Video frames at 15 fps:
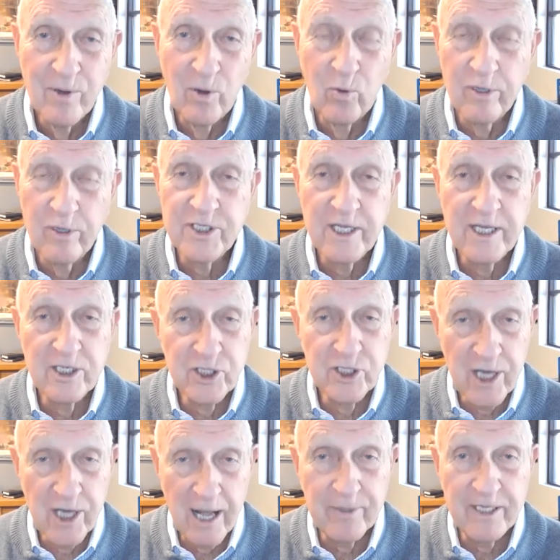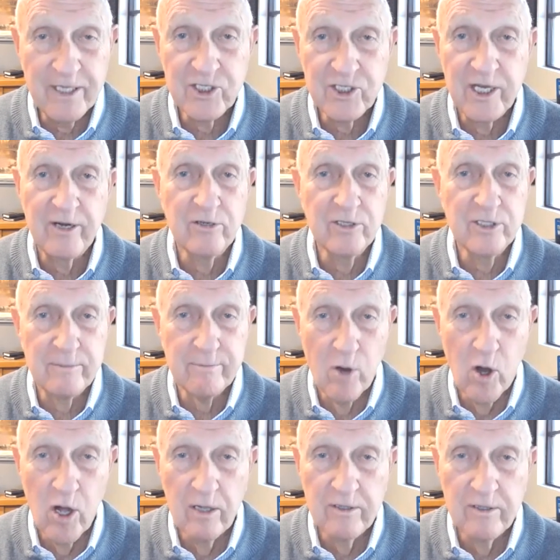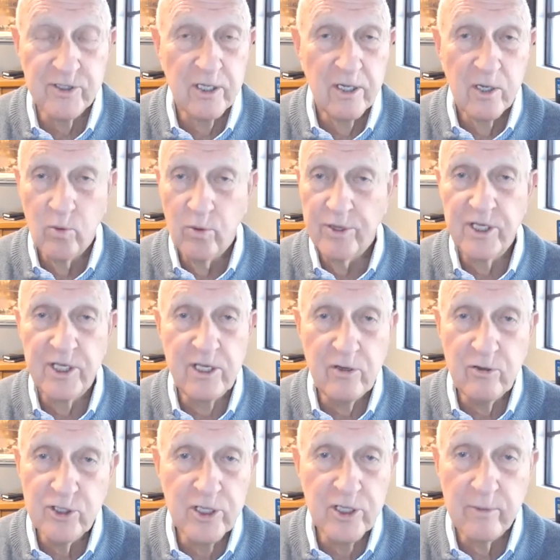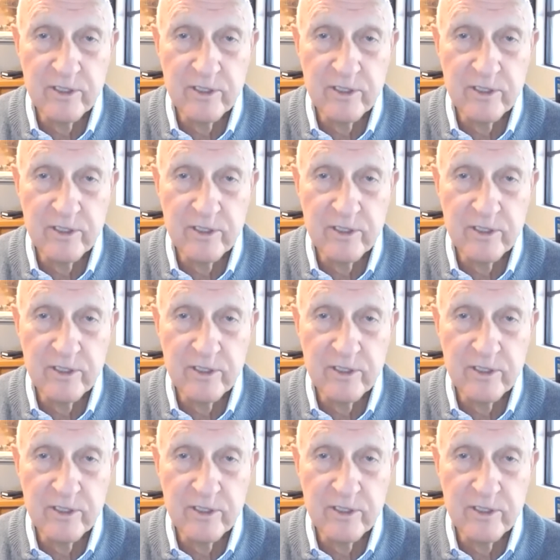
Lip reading: But we're seeing shopping centers and malls with huge